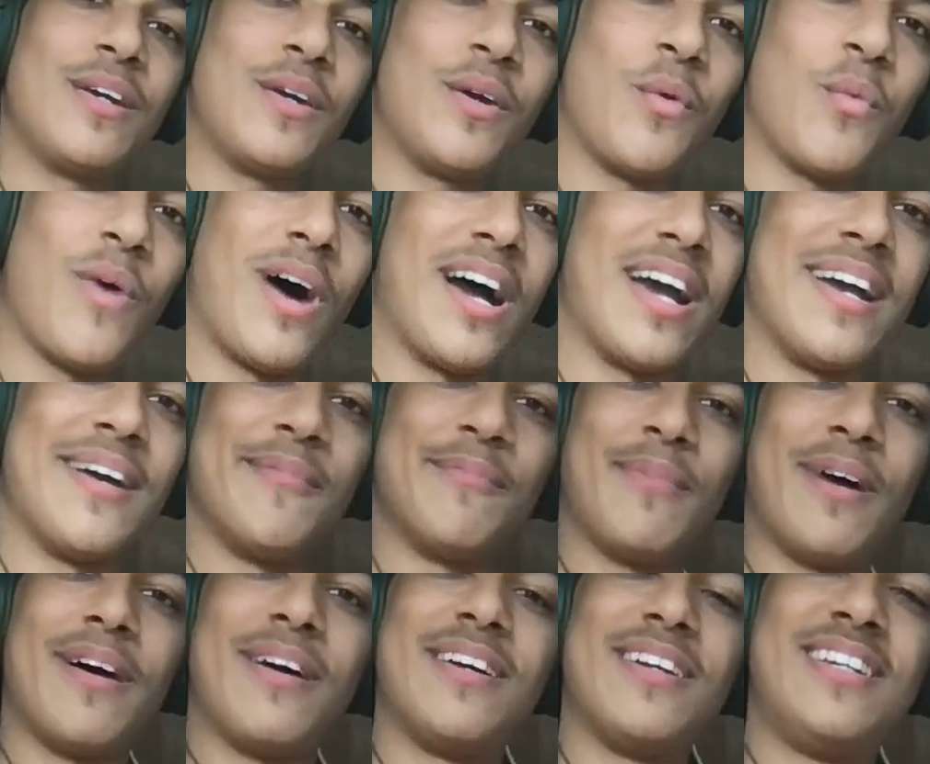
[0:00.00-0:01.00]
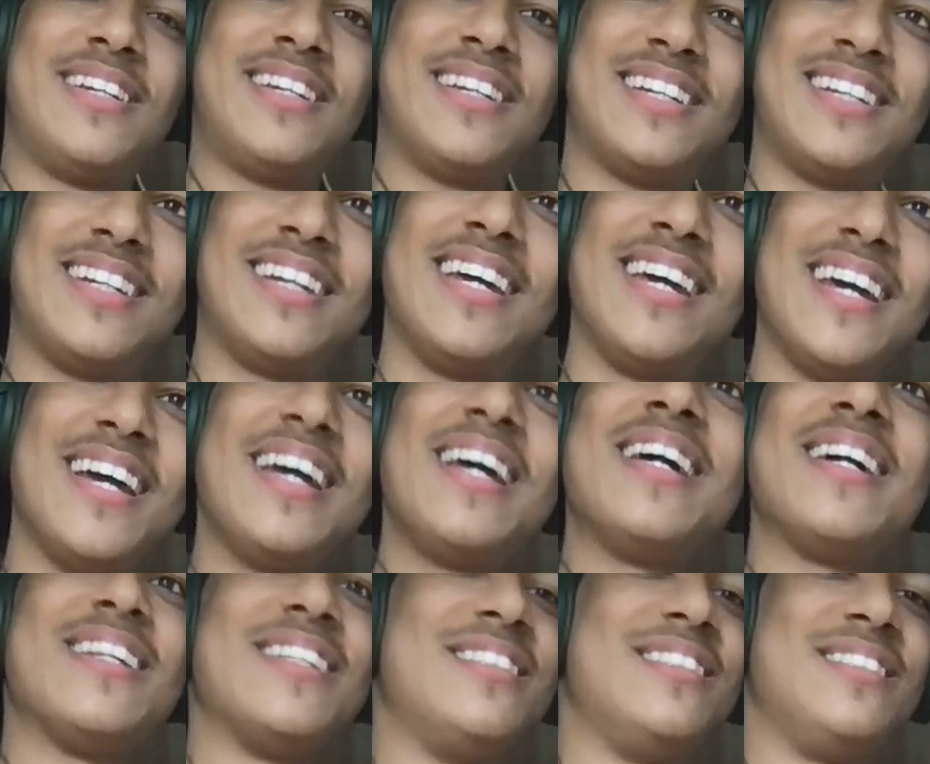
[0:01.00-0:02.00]
Why I'm
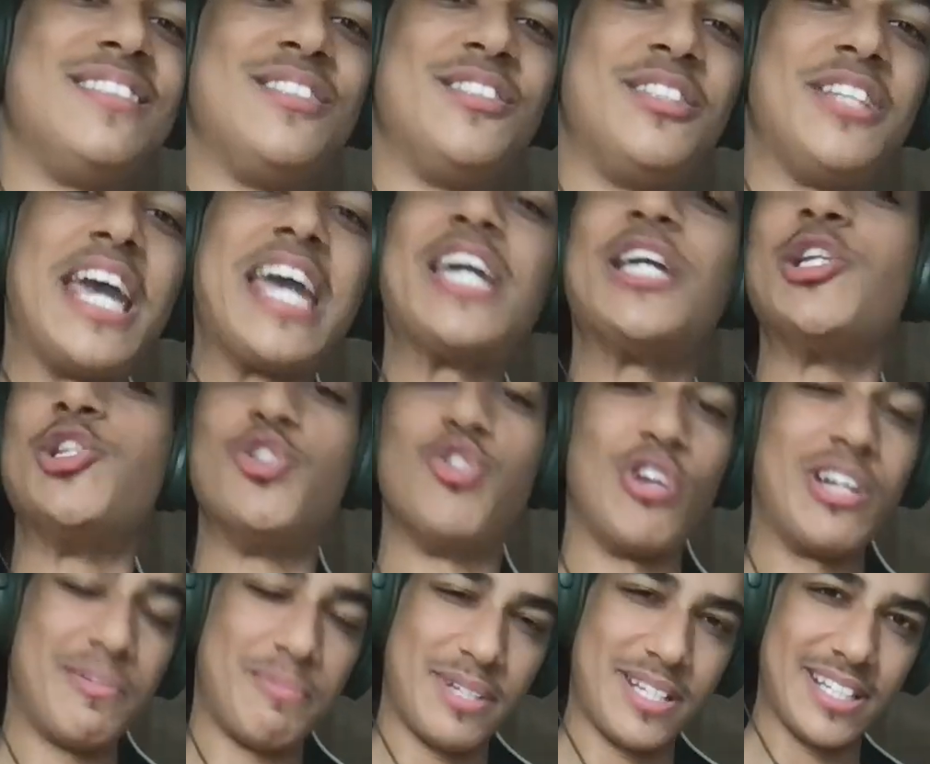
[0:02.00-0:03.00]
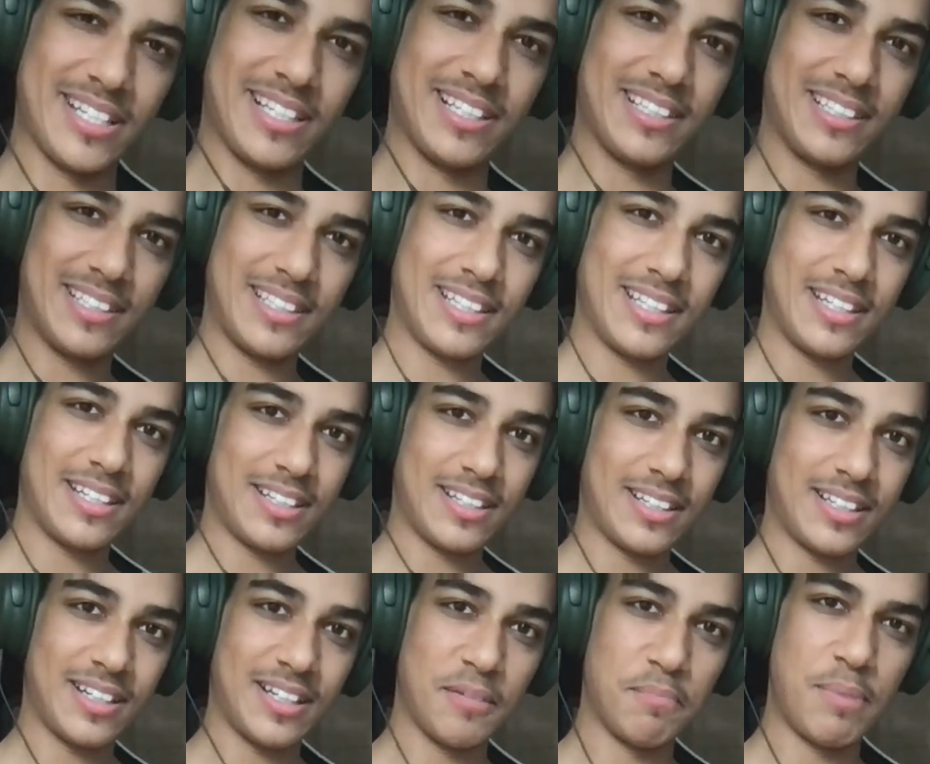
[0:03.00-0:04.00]
daydreaming
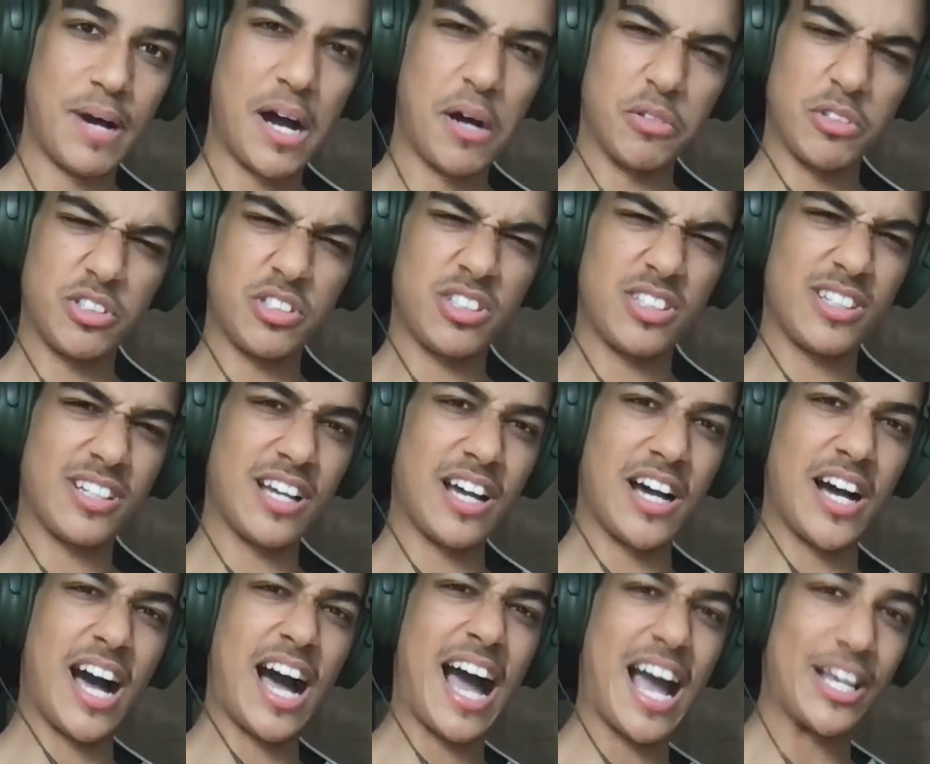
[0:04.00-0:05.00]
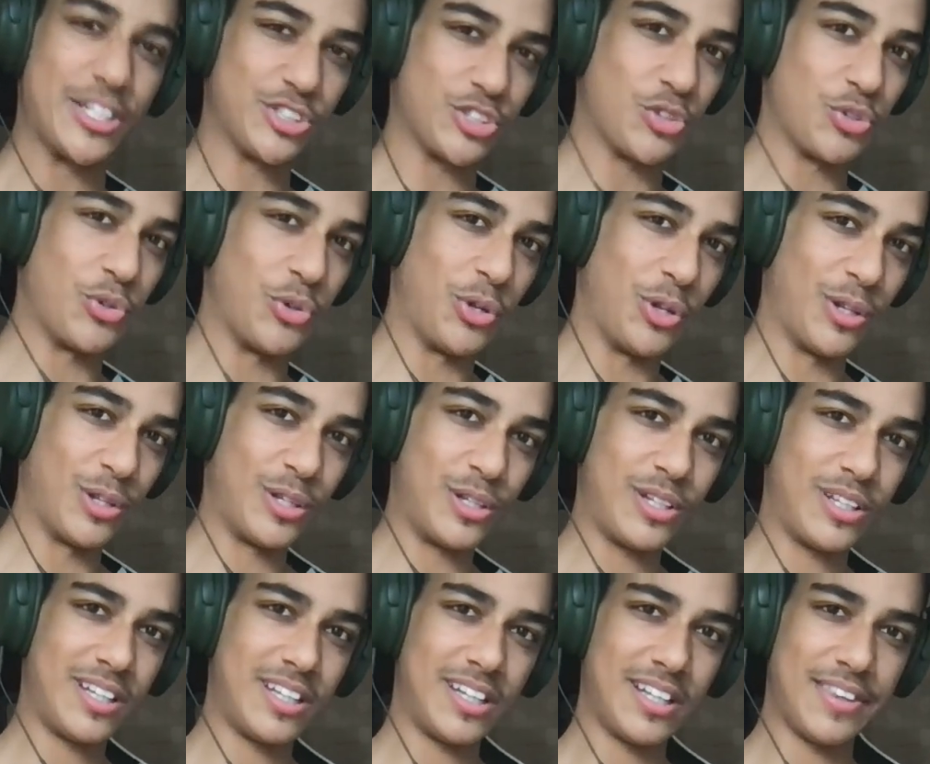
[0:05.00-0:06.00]
about a high school
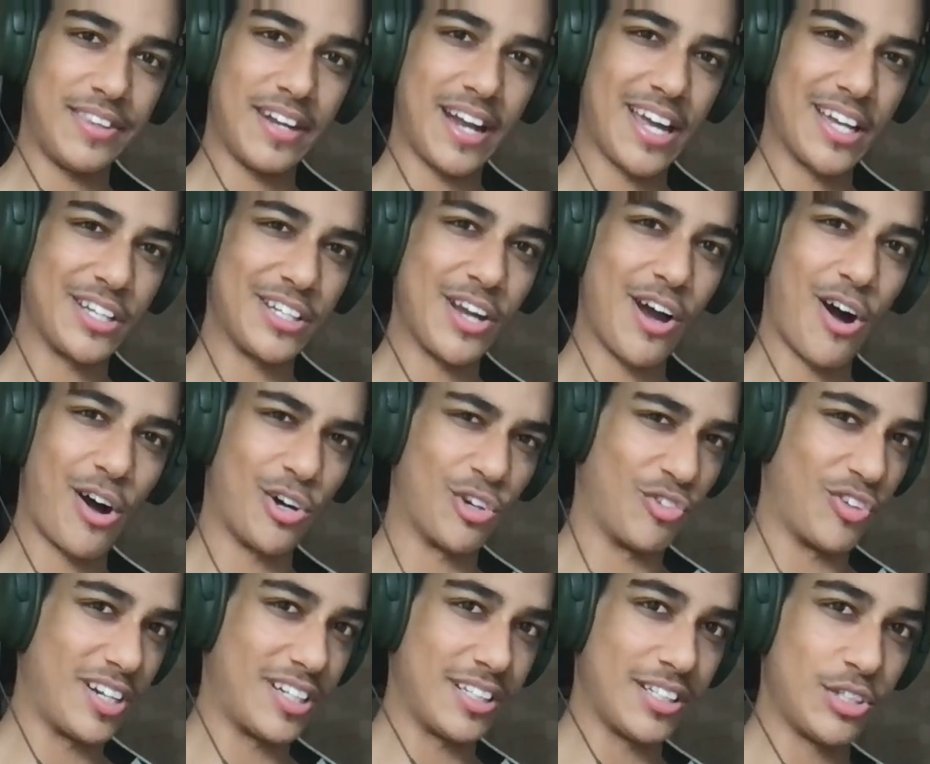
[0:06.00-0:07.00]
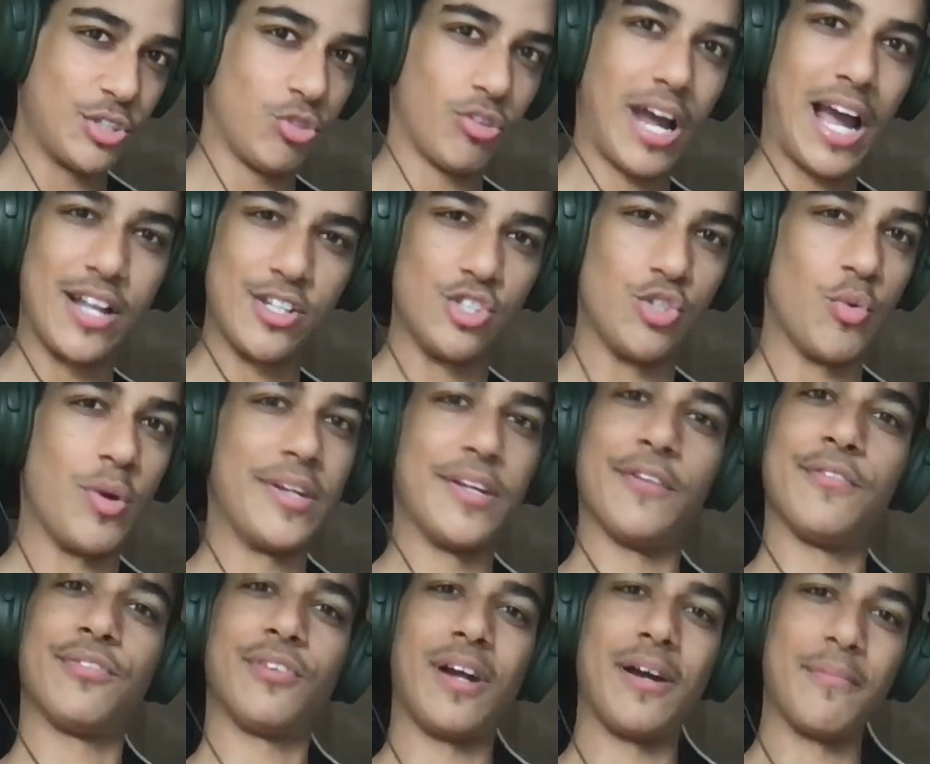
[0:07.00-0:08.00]
that I already graduated
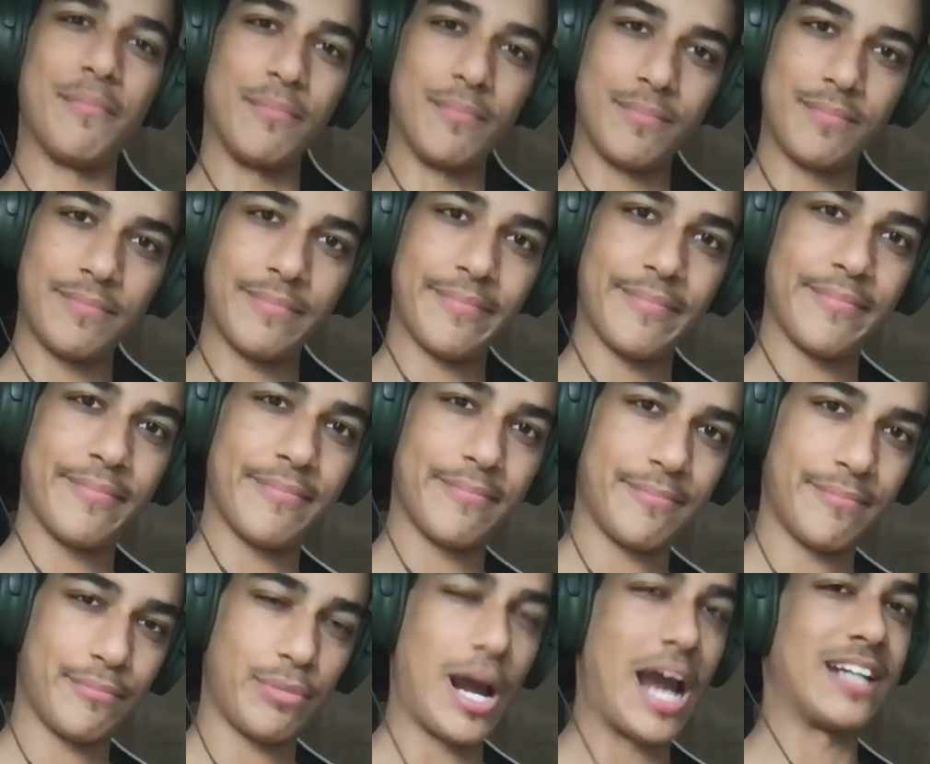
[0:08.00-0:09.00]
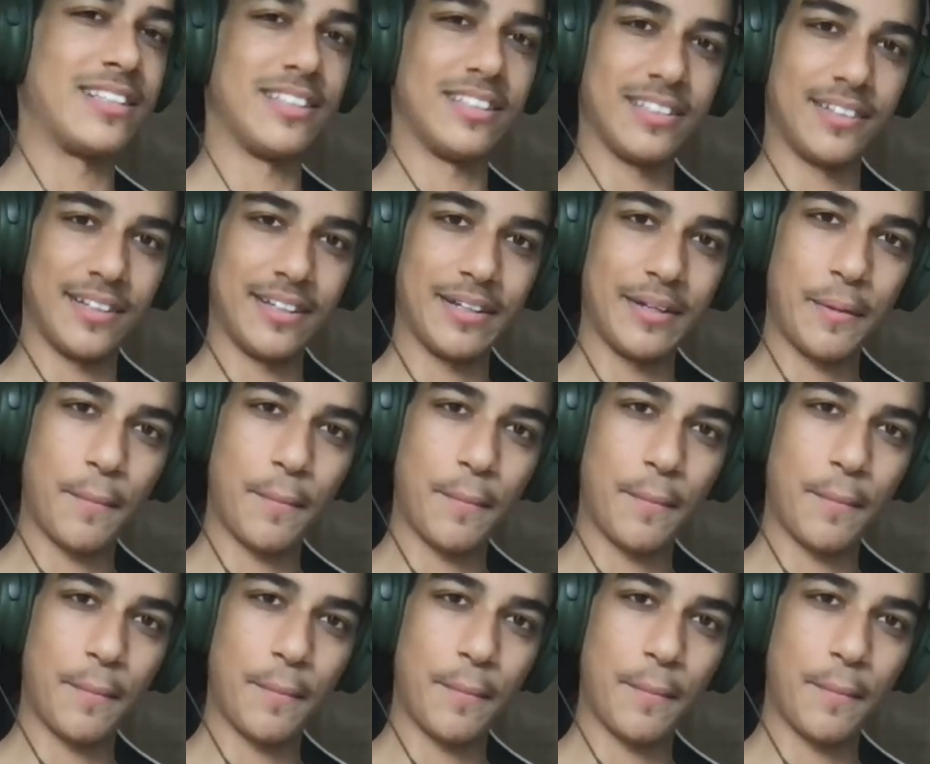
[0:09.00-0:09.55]
from, practically.